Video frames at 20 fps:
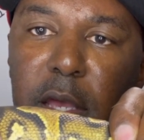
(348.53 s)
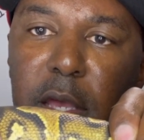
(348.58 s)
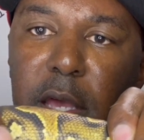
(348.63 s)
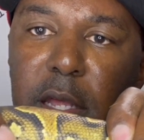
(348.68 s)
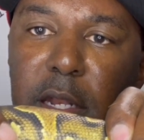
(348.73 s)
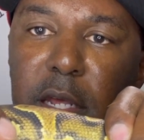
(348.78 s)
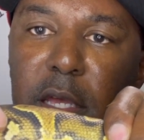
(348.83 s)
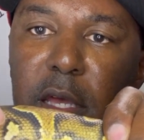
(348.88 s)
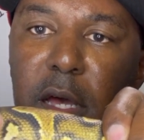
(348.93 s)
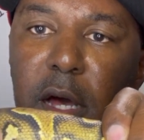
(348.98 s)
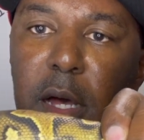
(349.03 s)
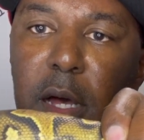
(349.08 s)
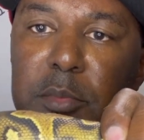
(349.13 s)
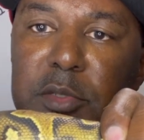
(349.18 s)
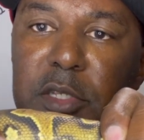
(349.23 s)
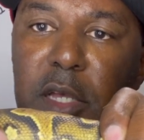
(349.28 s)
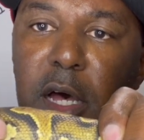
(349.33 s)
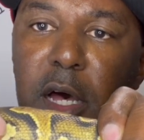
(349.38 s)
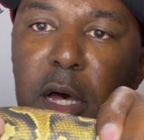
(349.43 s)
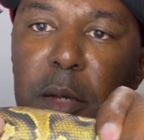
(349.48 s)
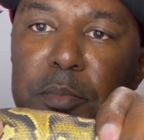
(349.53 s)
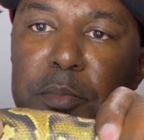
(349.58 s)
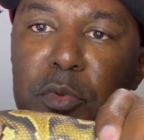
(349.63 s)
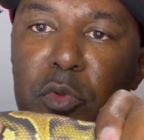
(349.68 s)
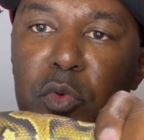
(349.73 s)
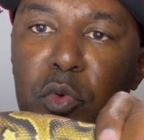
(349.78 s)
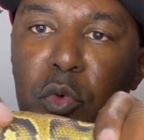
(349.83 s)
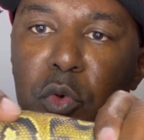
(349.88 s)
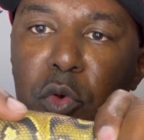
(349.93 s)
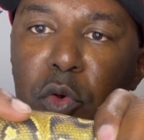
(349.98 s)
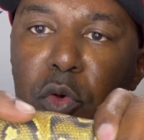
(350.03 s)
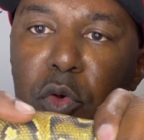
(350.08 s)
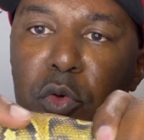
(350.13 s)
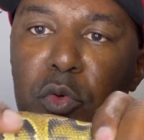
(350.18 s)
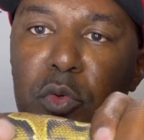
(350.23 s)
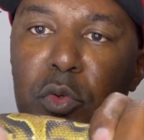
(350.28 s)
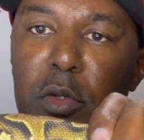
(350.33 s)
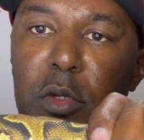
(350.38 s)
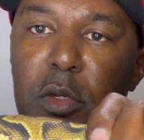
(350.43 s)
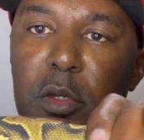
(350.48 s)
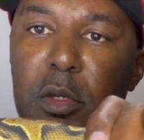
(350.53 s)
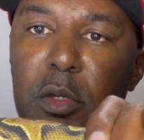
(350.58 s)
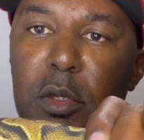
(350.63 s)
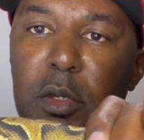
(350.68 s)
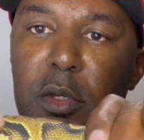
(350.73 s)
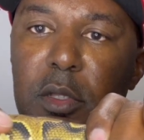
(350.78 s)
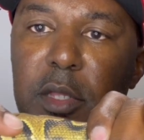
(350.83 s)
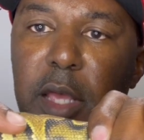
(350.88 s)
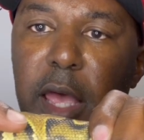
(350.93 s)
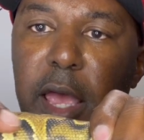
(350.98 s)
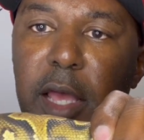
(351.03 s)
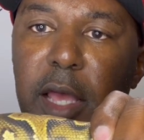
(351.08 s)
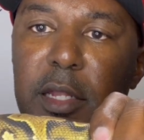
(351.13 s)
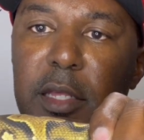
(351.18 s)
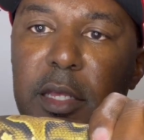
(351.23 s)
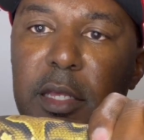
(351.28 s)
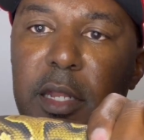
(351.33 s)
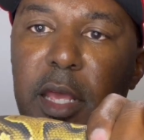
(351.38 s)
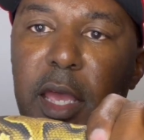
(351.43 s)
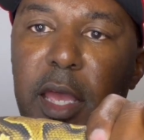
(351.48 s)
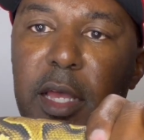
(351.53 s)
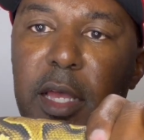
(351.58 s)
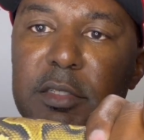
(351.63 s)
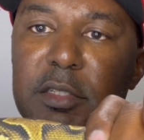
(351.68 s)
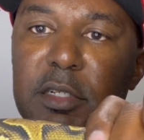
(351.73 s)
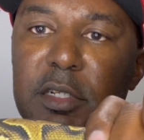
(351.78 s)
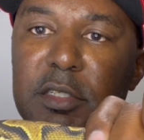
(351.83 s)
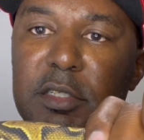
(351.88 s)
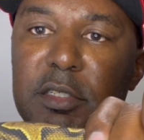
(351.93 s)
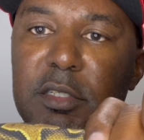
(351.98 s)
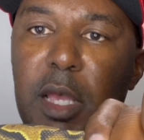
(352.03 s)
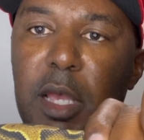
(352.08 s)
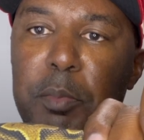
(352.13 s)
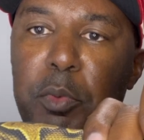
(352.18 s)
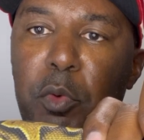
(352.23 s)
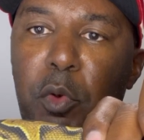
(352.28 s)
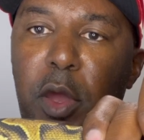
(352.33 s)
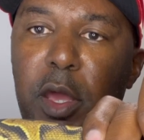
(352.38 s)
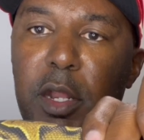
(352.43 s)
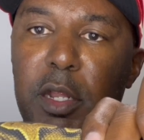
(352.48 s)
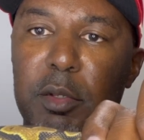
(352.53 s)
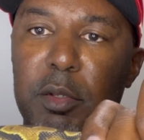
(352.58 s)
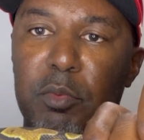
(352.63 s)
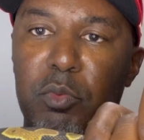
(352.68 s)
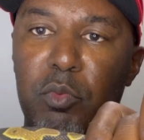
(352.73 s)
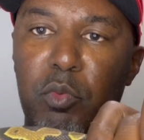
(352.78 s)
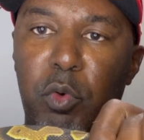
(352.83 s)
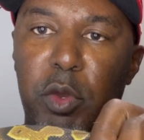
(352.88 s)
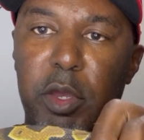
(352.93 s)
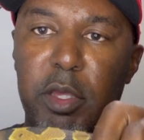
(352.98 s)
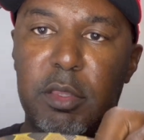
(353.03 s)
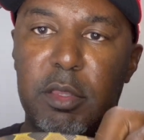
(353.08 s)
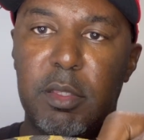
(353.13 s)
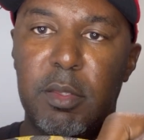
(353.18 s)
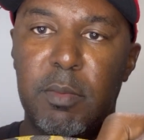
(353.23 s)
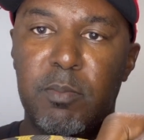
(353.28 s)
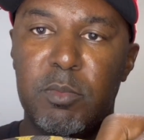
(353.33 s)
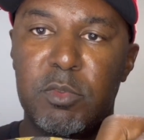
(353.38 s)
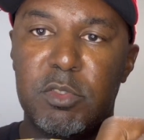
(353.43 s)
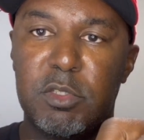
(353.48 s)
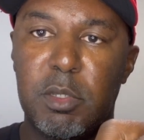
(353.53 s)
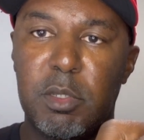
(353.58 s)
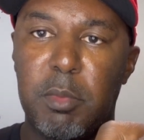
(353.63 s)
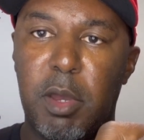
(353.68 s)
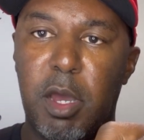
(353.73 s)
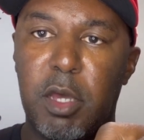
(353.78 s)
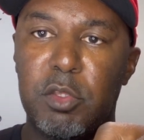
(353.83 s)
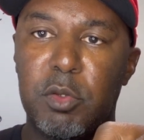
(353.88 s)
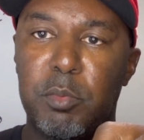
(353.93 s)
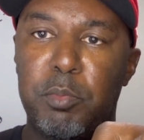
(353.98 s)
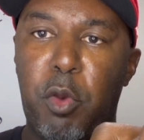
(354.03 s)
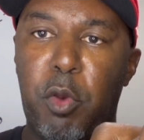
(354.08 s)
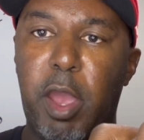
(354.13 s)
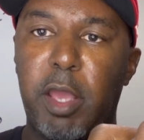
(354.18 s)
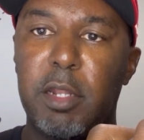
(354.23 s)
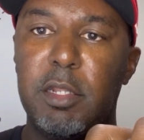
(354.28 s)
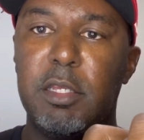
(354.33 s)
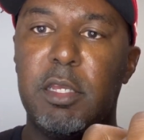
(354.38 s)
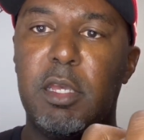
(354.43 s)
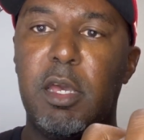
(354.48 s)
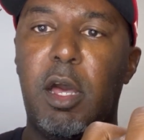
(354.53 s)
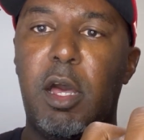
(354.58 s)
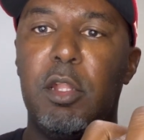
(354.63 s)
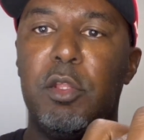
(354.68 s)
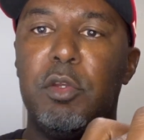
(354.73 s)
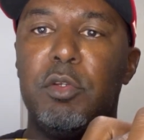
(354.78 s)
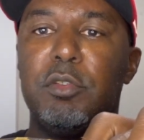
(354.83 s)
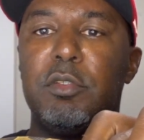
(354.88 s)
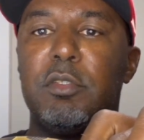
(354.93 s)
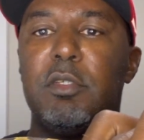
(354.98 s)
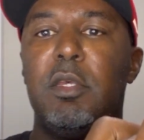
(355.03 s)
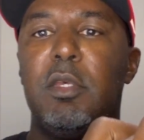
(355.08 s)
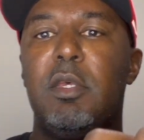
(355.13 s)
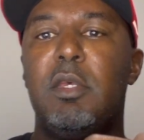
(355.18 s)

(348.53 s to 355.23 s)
And it comes up through the alien heads and is separated with some other brightly colors.